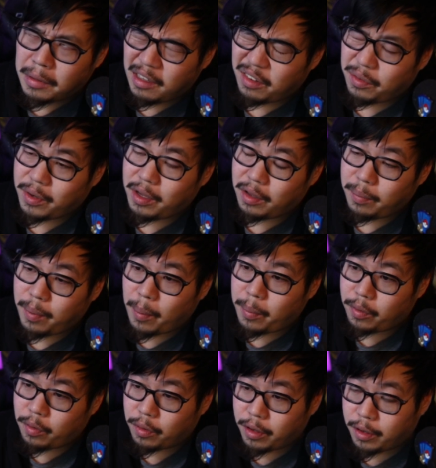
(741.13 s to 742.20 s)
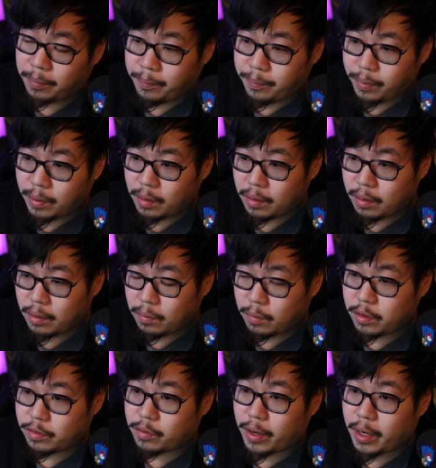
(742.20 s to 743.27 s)
Because we'll kill the Bulbasaur here,
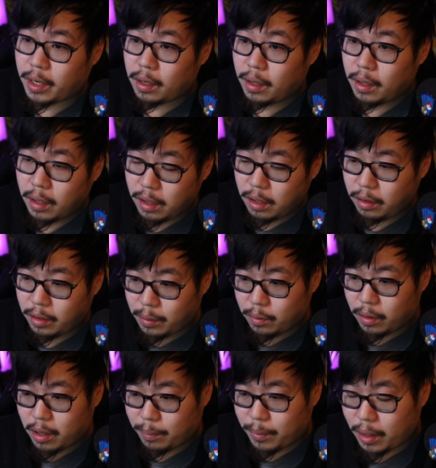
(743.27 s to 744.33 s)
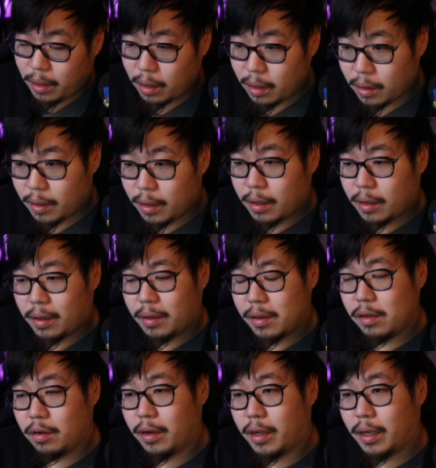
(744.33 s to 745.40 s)
which is great. Lilligant will come in.
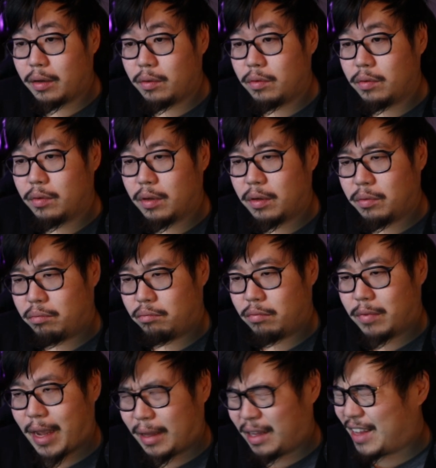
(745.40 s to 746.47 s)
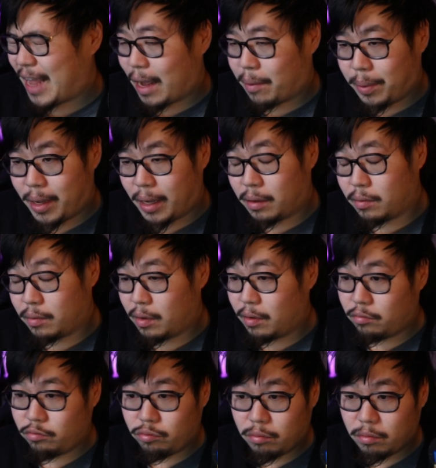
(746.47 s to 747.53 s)
Lilligant can't attack me yet,
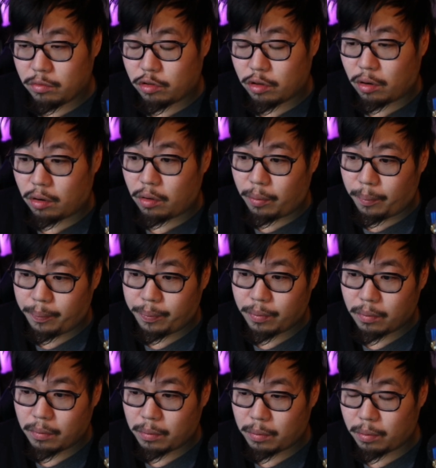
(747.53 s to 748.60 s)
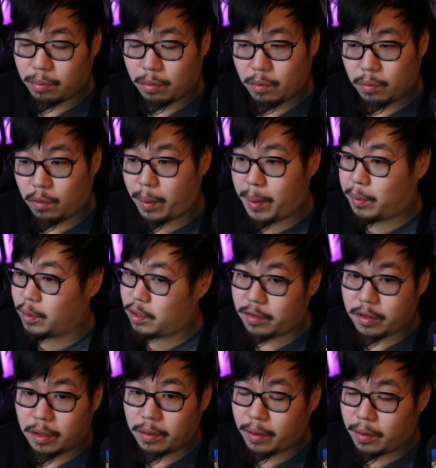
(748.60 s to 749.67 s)
so we'll be able to
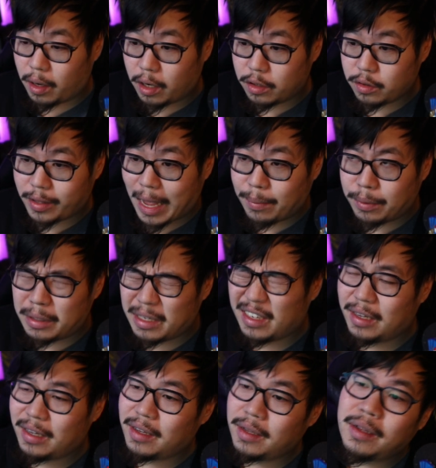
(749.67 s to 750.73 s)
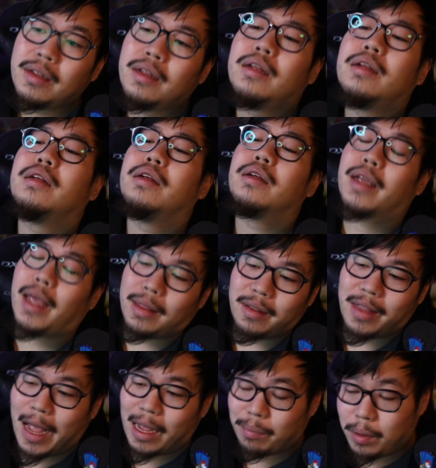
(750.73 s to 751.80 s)
just deal 100 damage. Can't
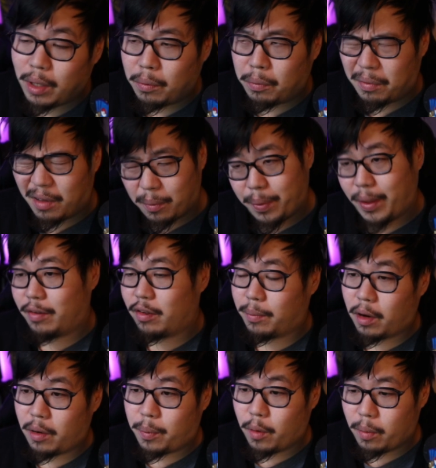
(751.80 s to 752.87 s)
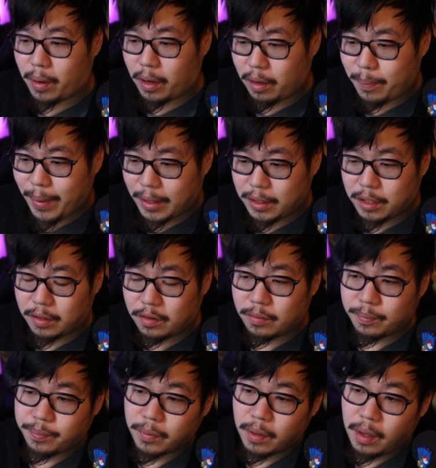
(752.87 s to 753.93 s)
attack me. They'll play some other Pokemon on the
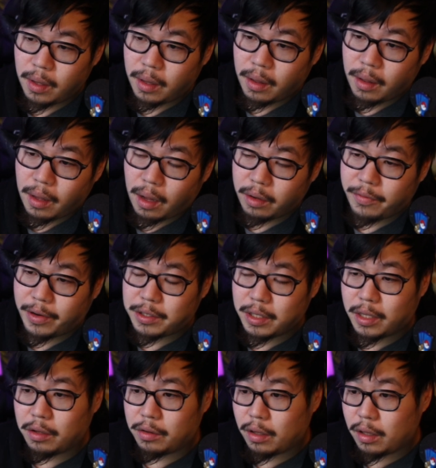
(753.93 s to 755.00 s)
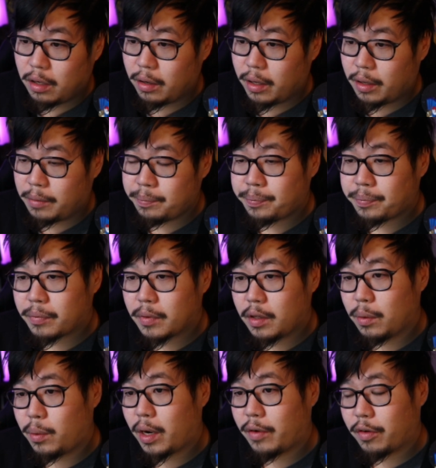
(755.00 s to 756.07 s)
benches. I'll eventually kill the Lilligant,
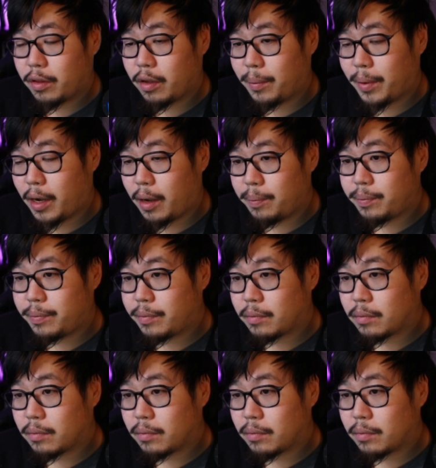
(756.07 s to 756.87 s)
kill whatever's coming up.